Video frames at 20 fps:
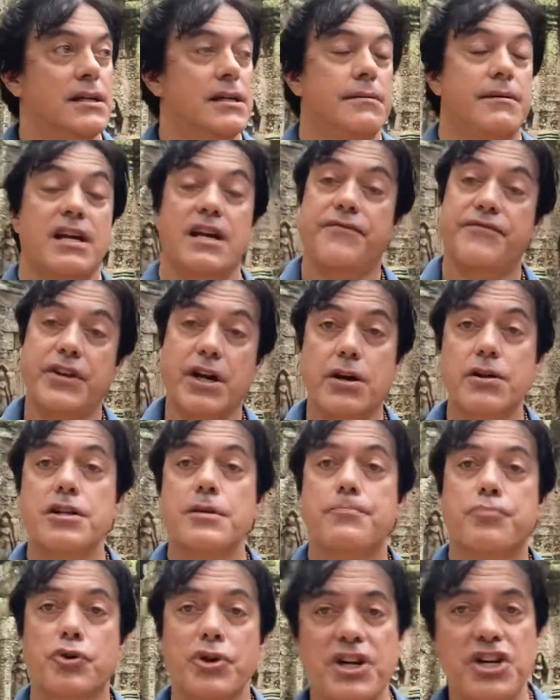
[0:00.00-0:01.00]
If they're
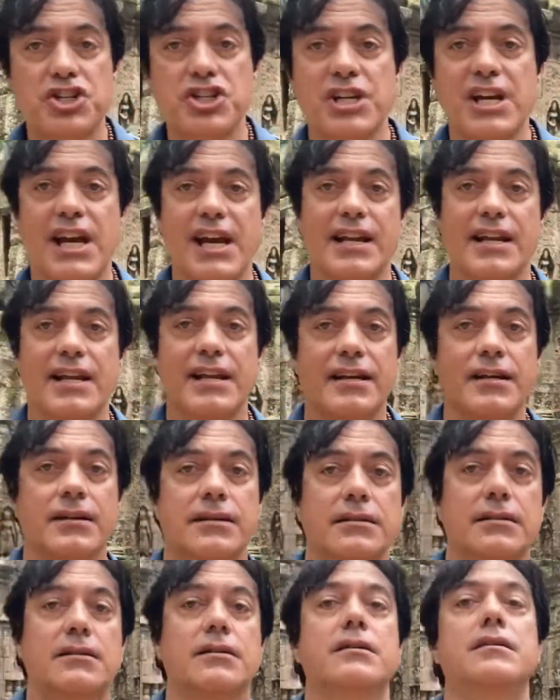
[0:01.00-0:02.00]
depreciating,
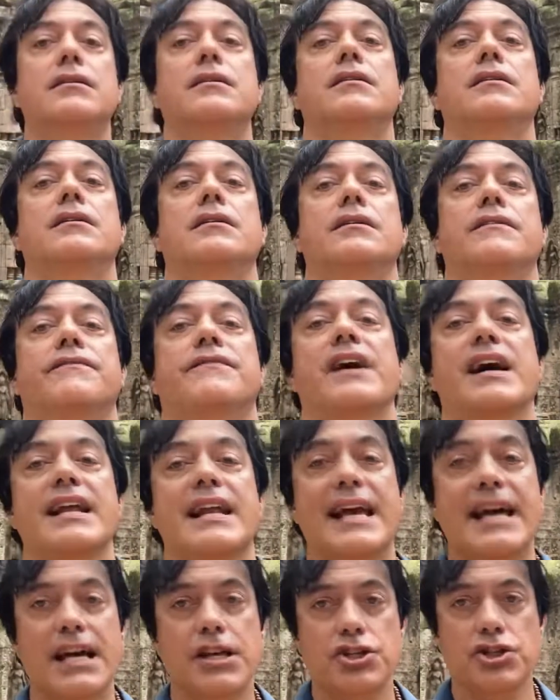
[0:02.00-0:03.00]

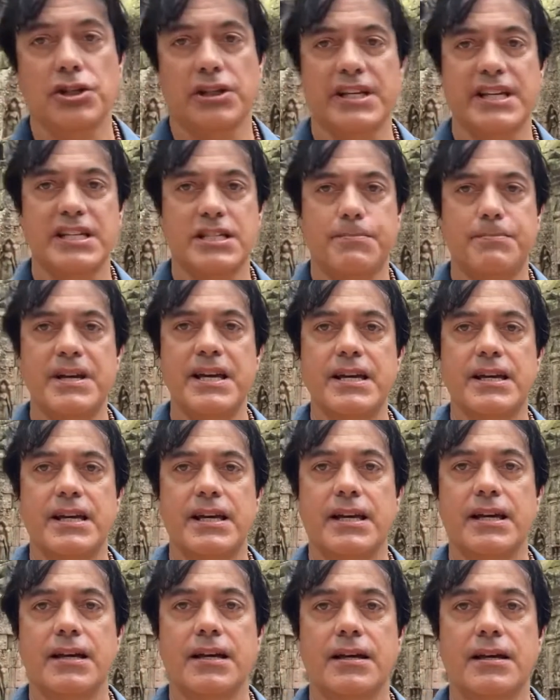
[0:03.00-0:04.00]
financially
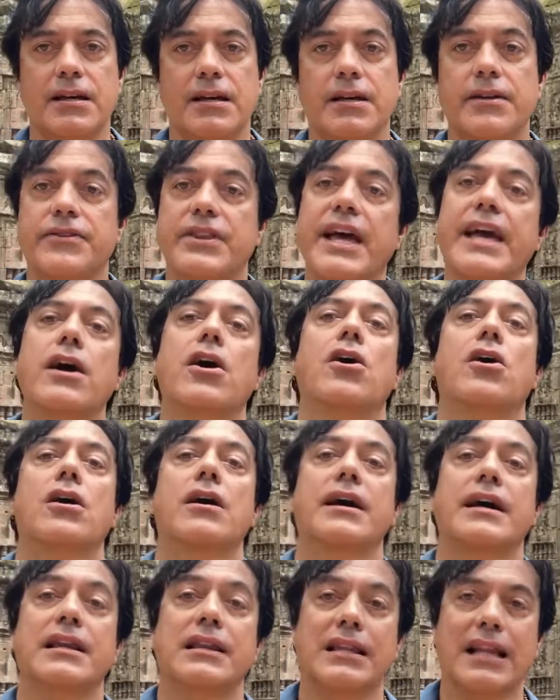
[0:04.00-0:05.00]
speaking, they are
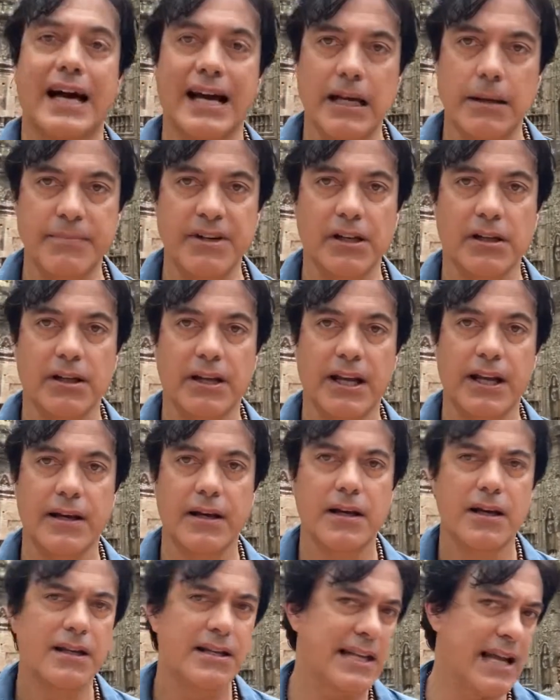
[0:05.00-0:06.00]
a liability.
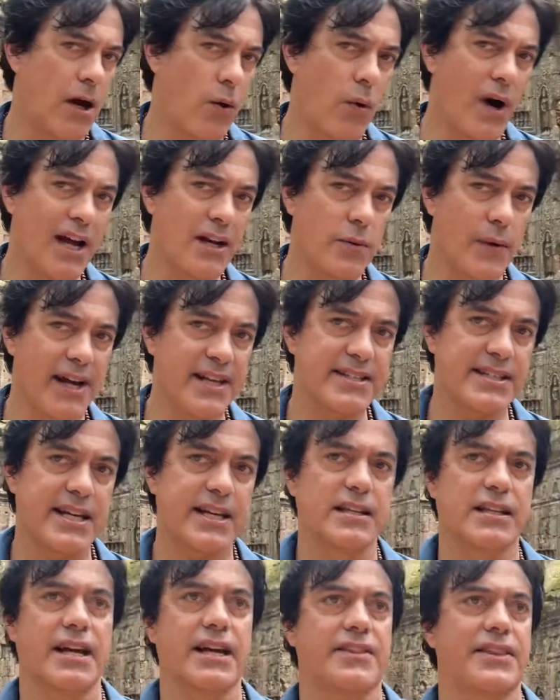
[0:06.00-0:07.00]
Now, why do I say it
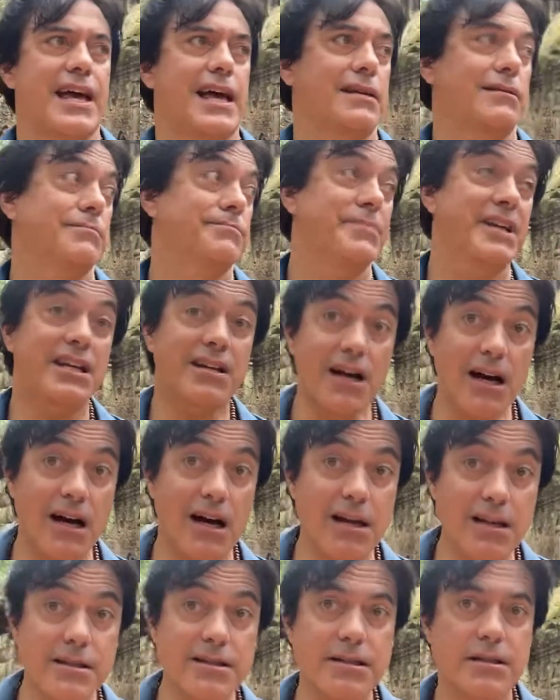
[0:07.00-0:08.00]
like that?
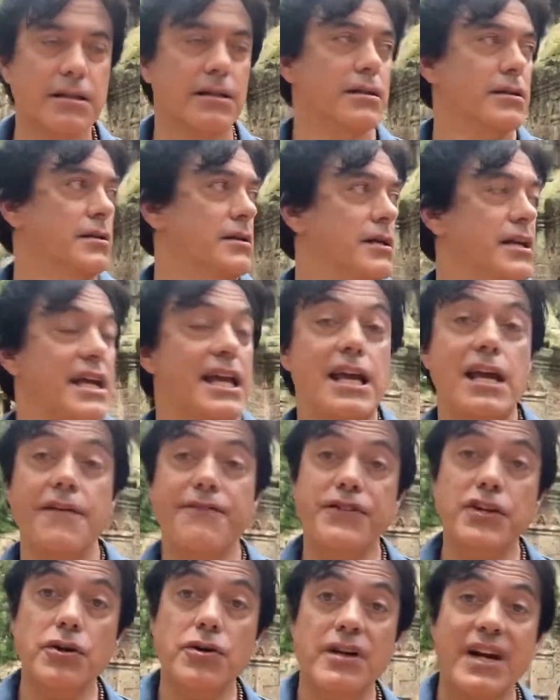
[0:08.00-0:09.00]
Because if
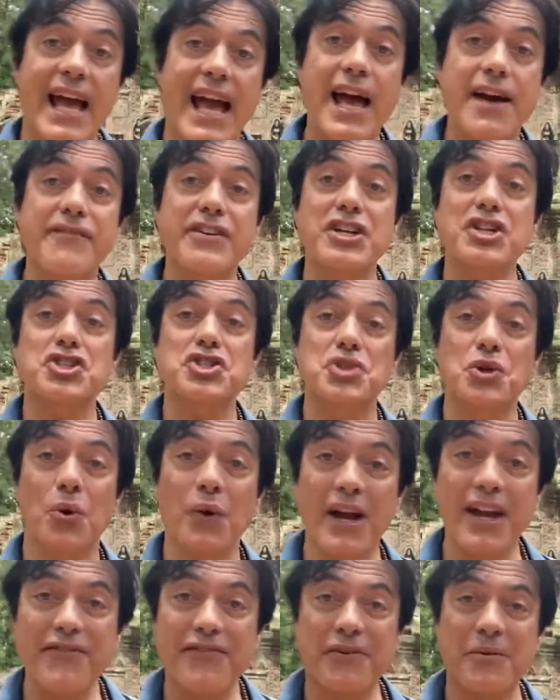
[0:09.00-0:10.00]
you're having
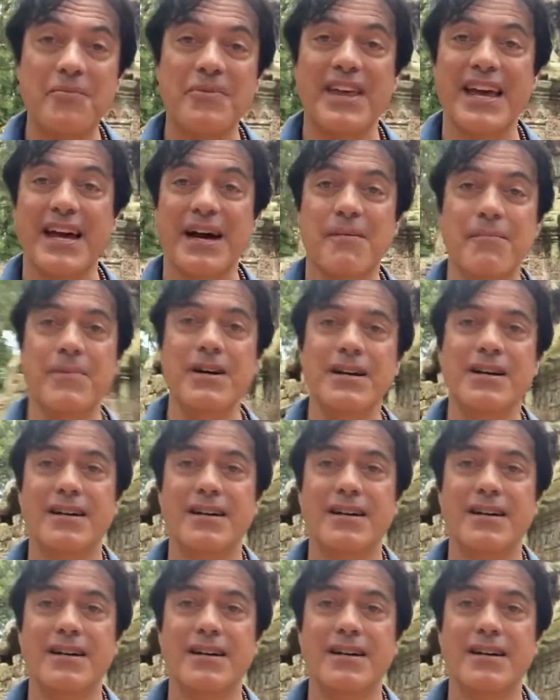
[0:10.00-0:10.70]
joy from them,